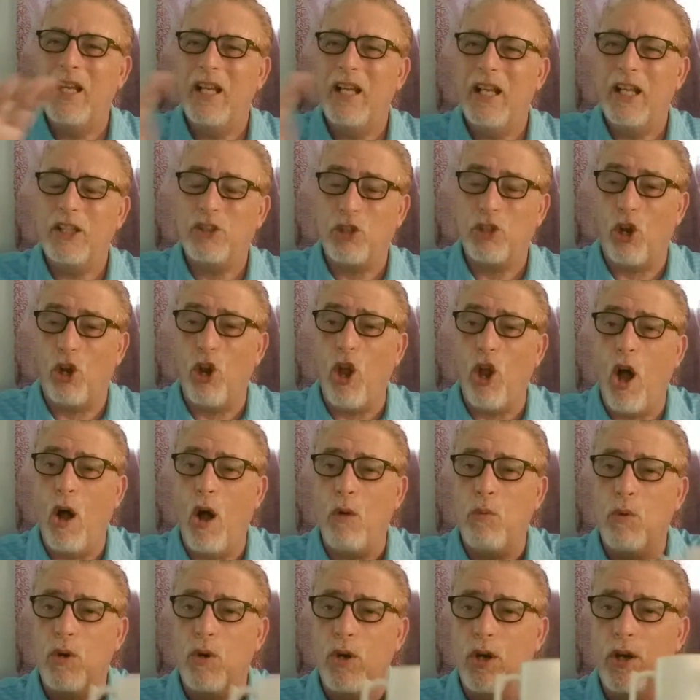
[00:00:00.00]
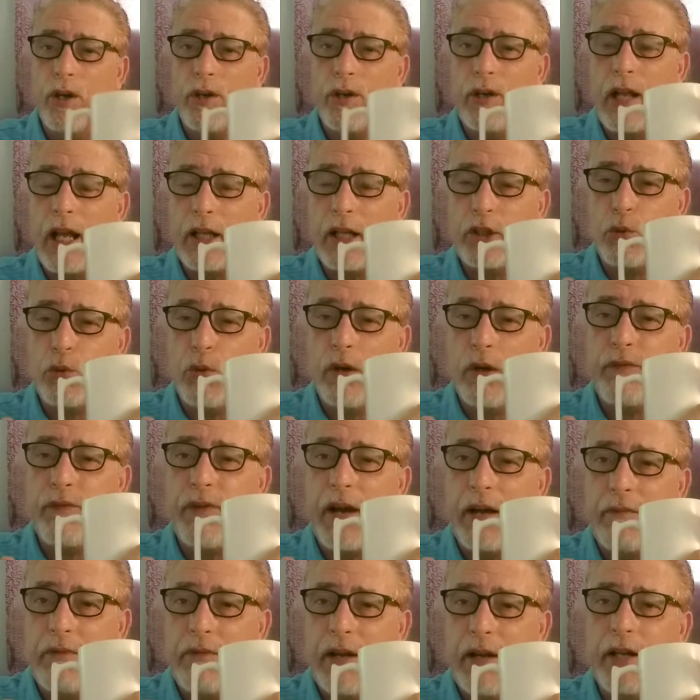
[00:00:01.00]
It's a long word, like
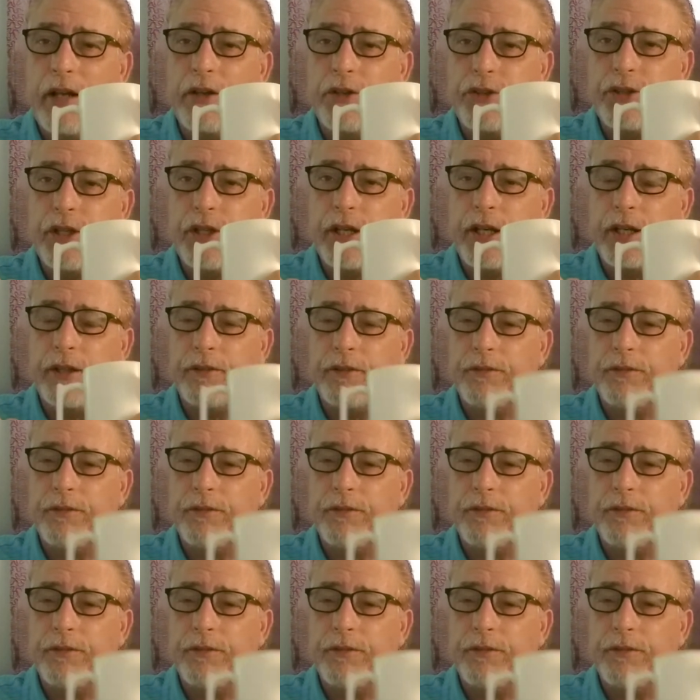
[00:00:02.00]
25 letters in it.